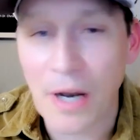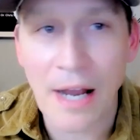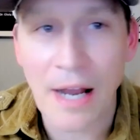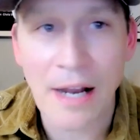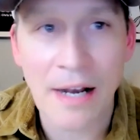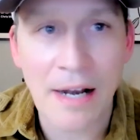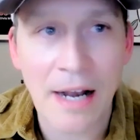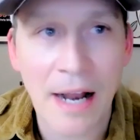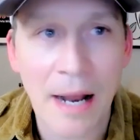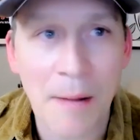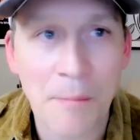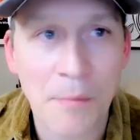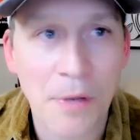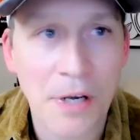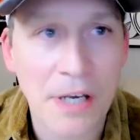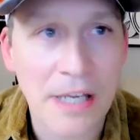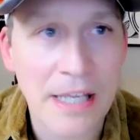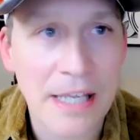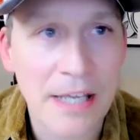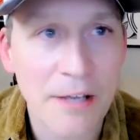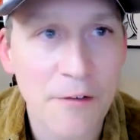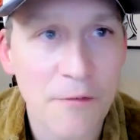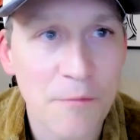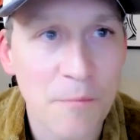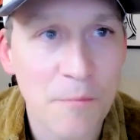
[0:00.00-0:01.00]
I'm going to
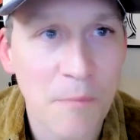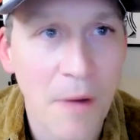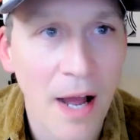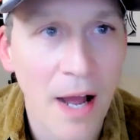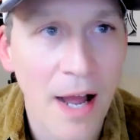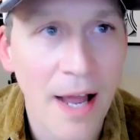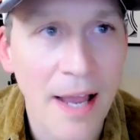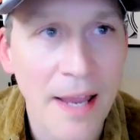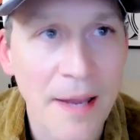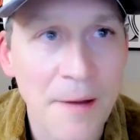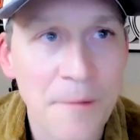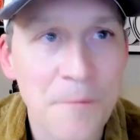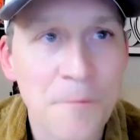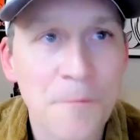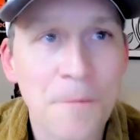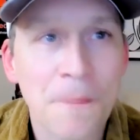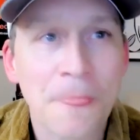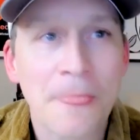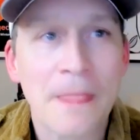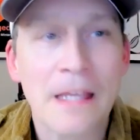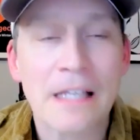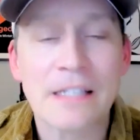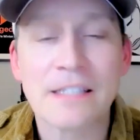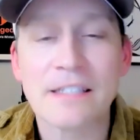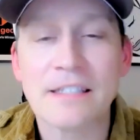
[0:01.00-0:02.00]
give my
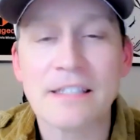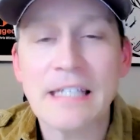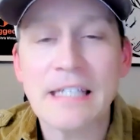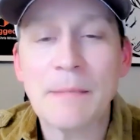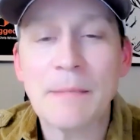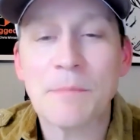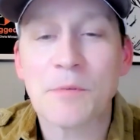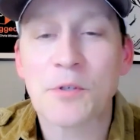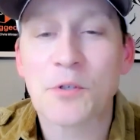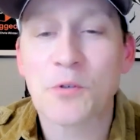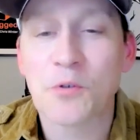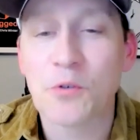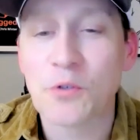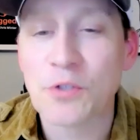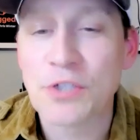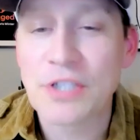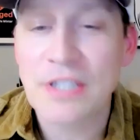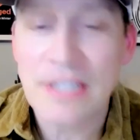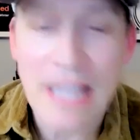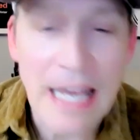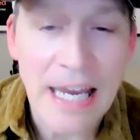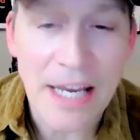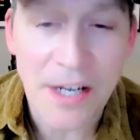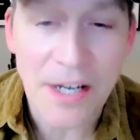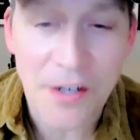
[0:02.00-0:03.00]
Sleep
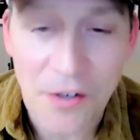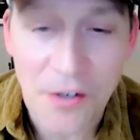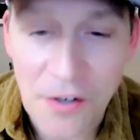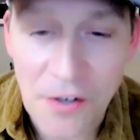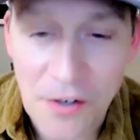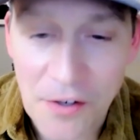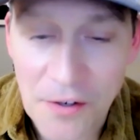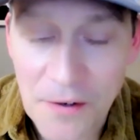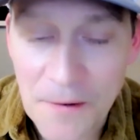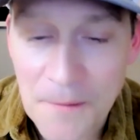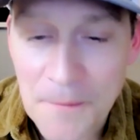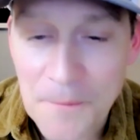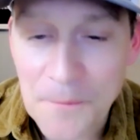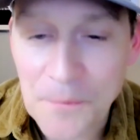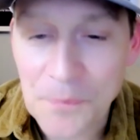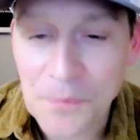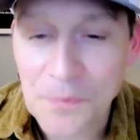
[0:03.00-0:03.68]
Crusader